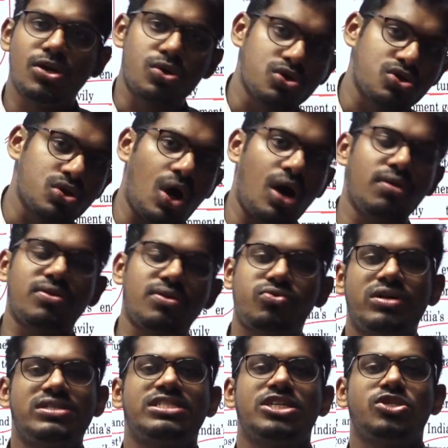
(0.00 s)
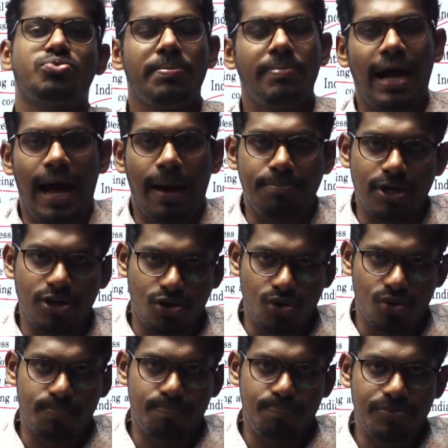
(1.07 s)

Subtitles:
to solve questions from aptitude,